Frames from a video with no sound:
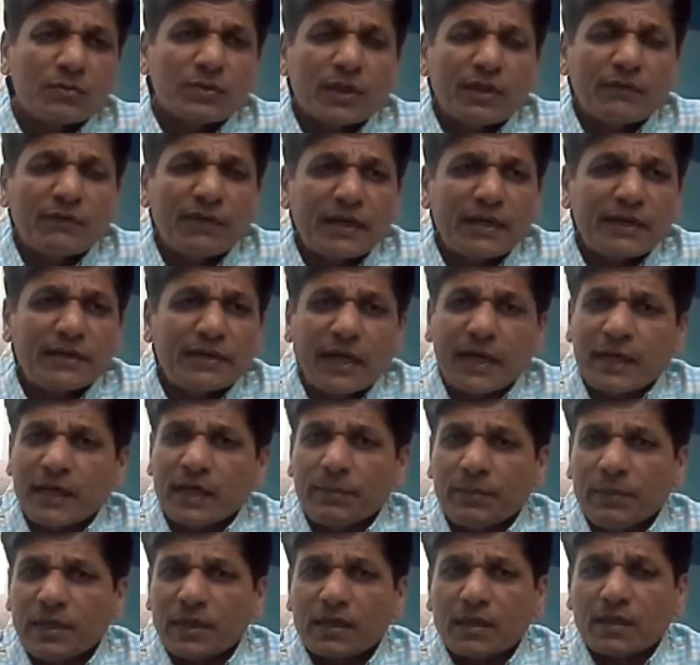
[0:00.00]
very
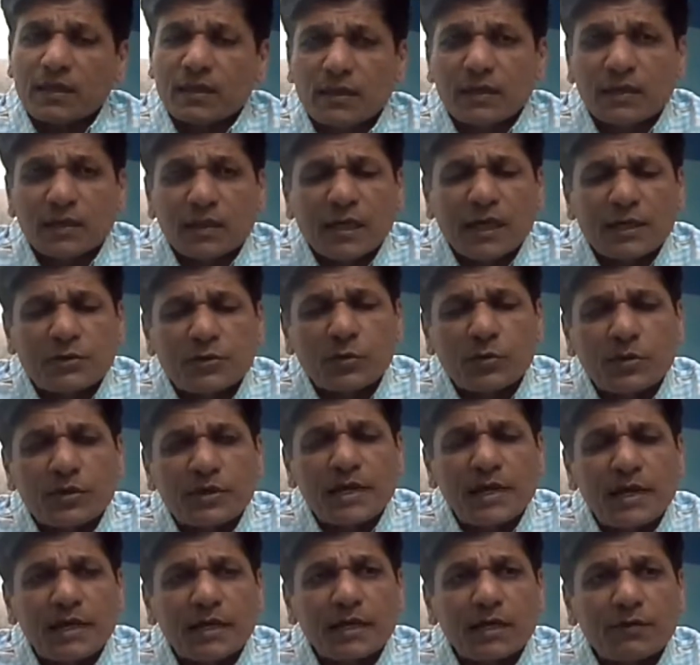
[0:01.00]
dynamic executive
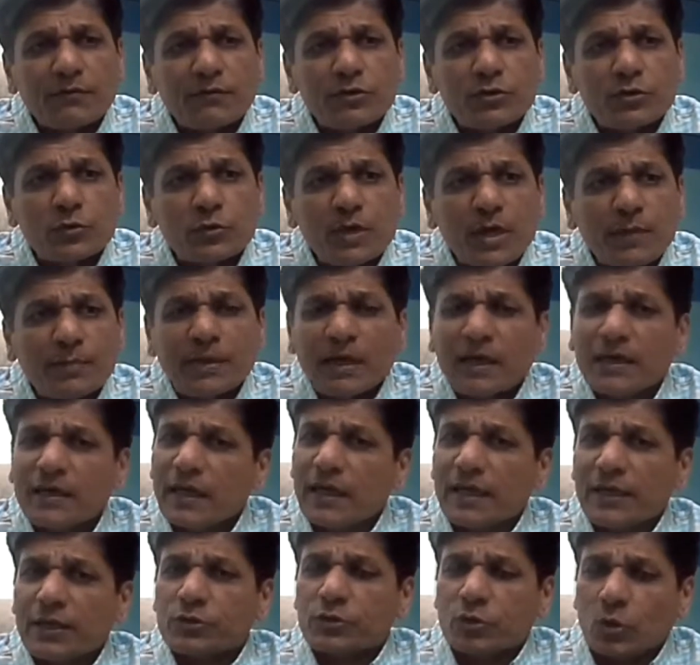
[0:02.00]
director which UNEP had,
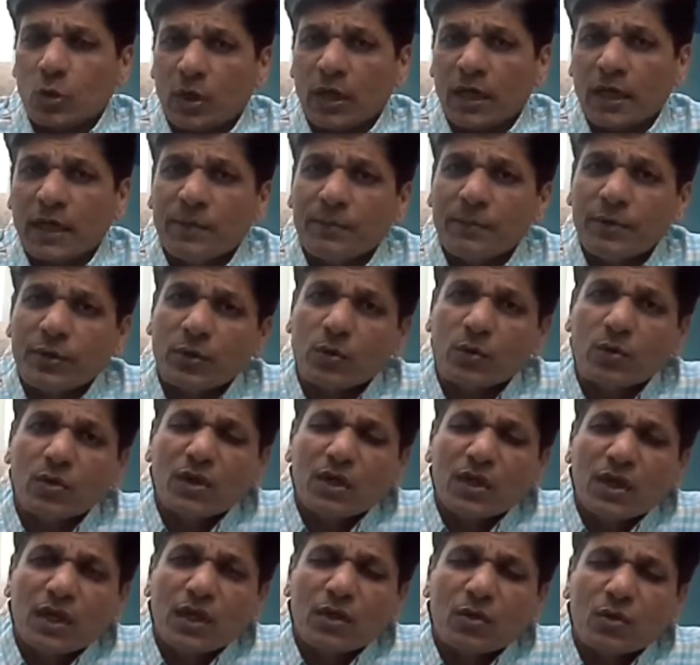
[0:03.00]
Eric Solheim,
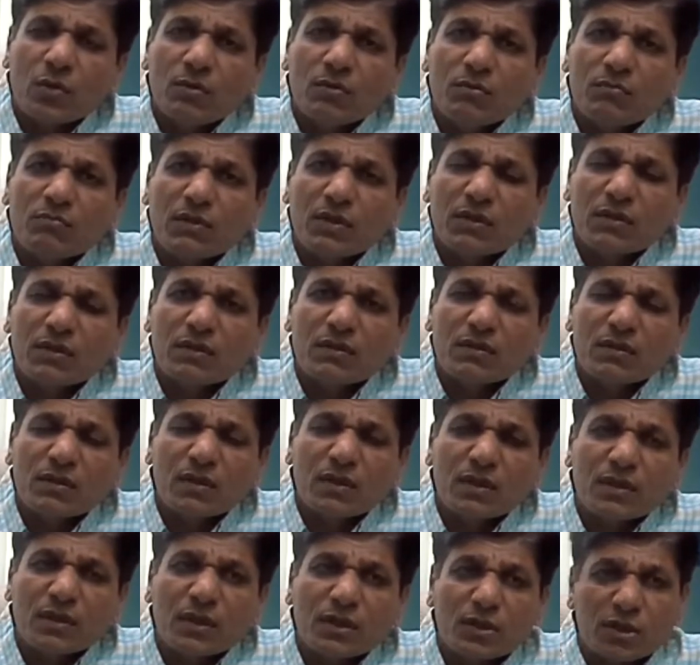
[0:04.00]

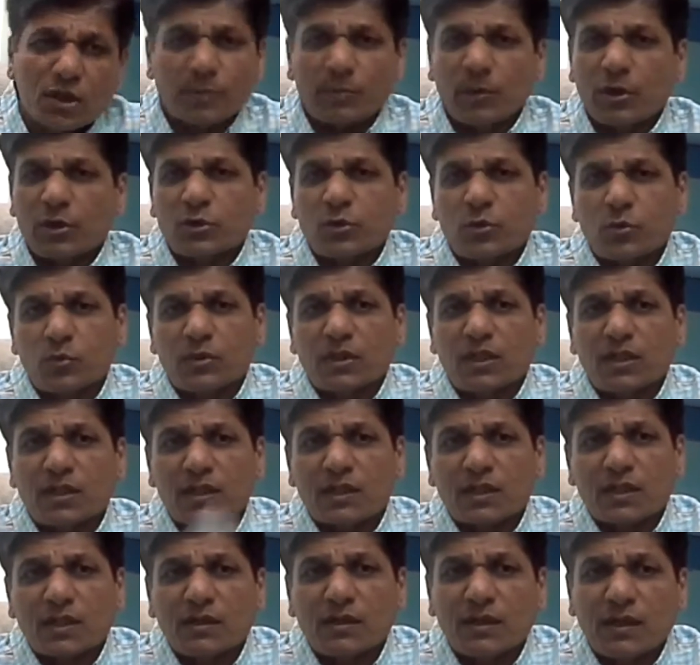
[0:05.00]
a
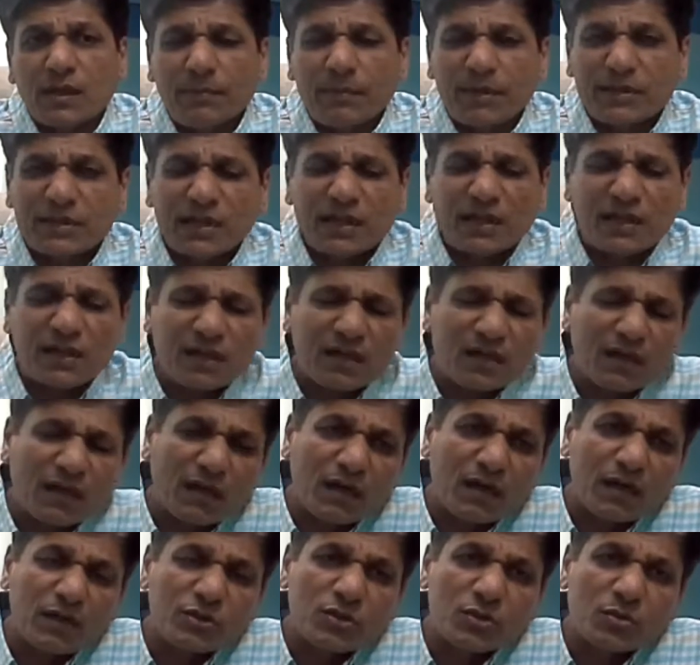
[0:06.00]
troubleshooter, ambassador at
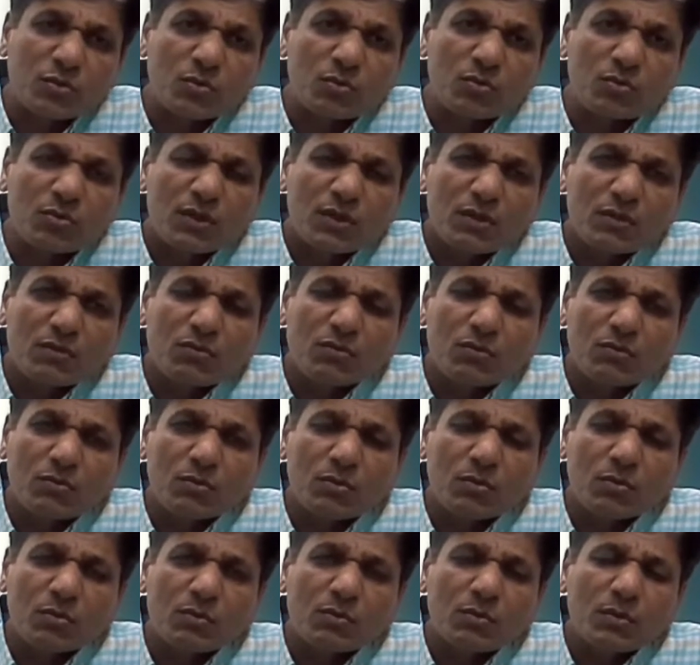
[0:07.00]
large,
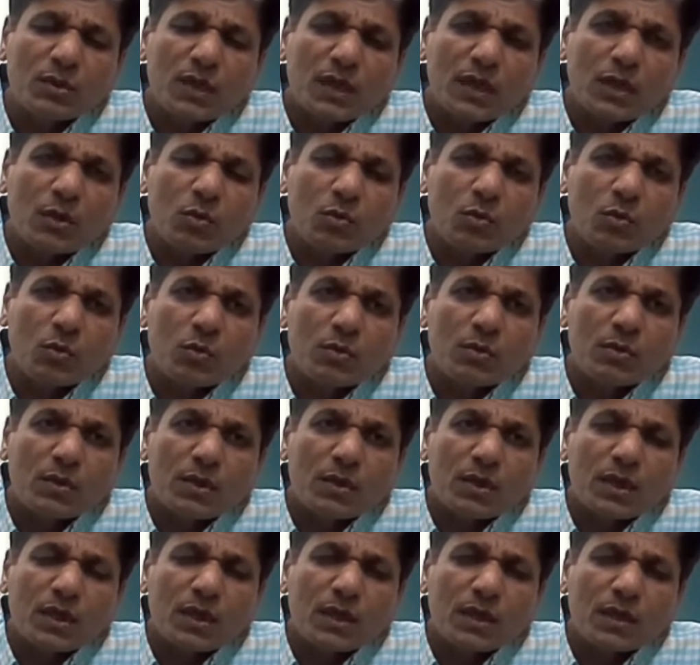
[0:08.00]

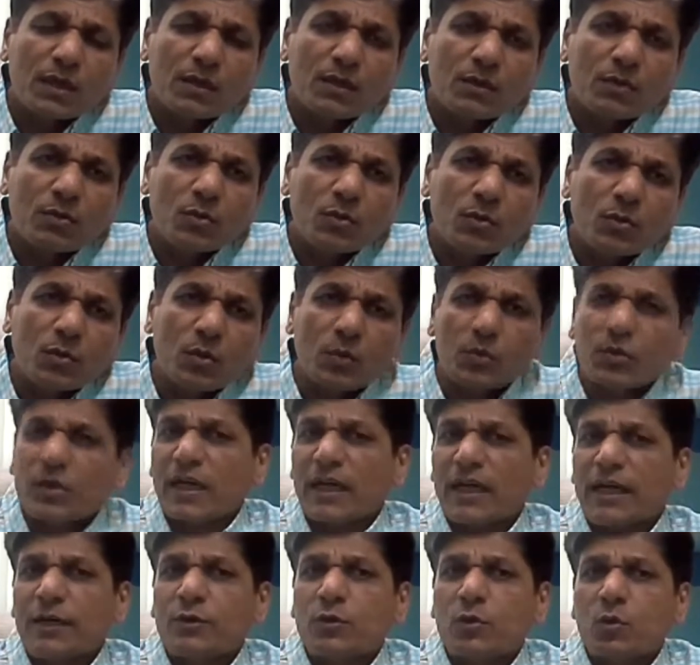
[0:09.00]
who
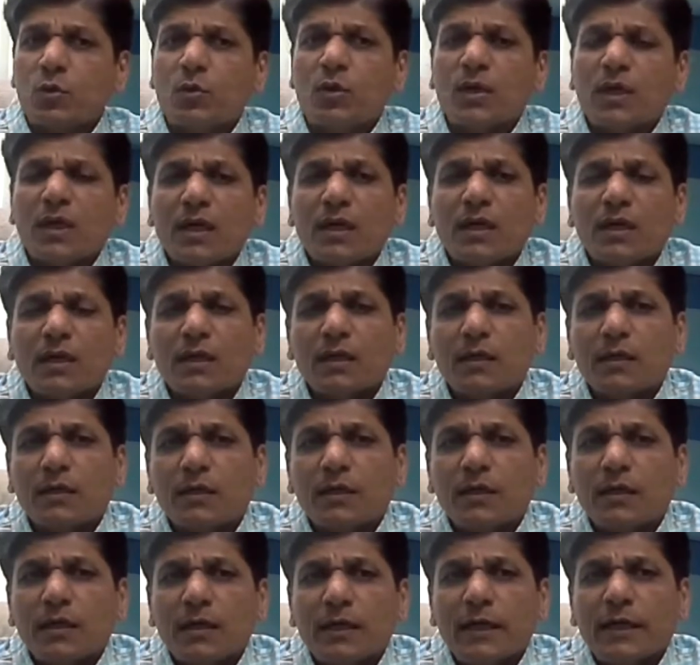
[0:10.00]
tried to
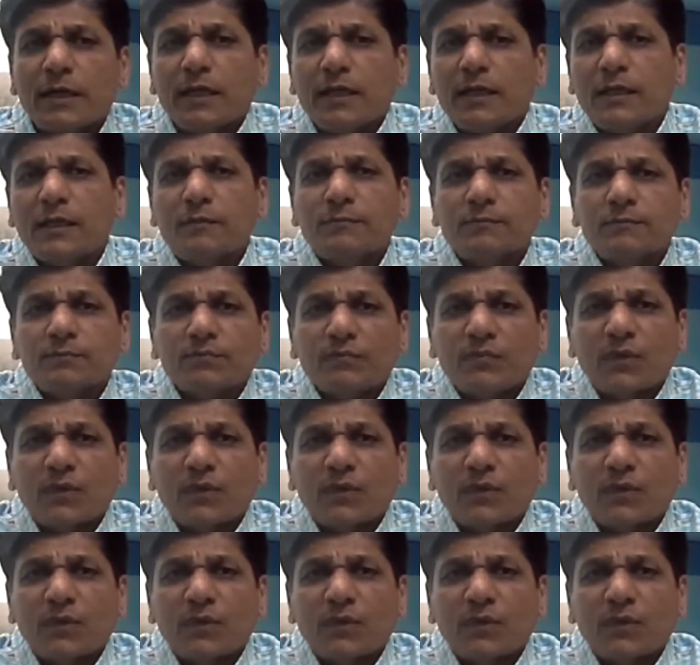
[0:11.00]
literally,